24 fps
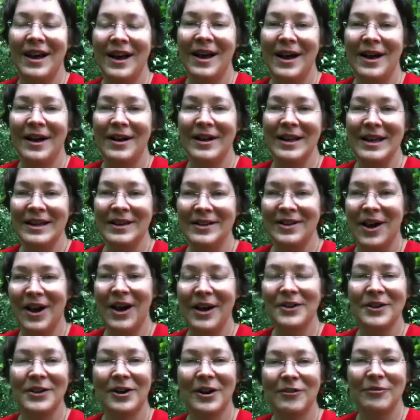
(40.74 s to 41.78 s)
uh, in
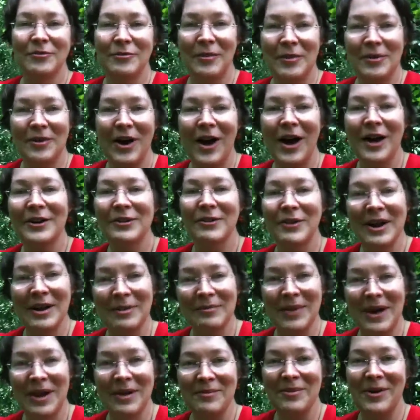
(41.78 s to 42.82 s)
honor of
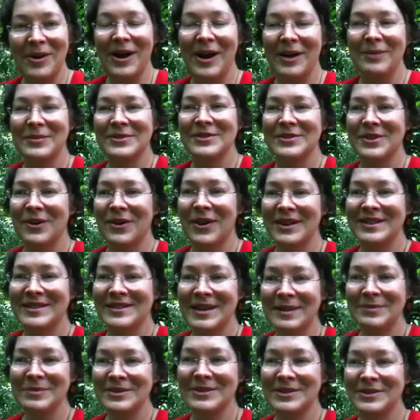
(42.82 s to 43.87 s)
honoring my mom. So I
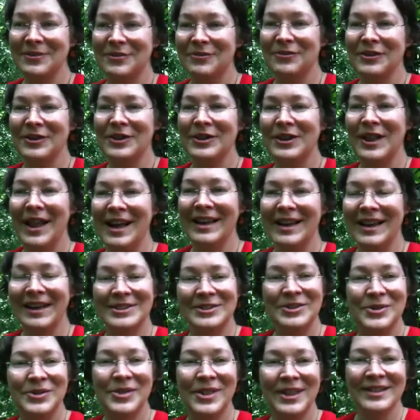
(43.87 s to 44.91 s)
seem to feel like I
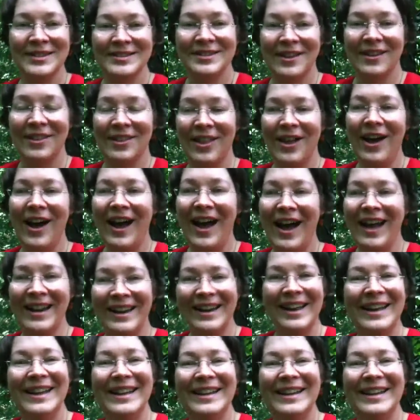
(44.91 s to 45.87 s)
do this a lot,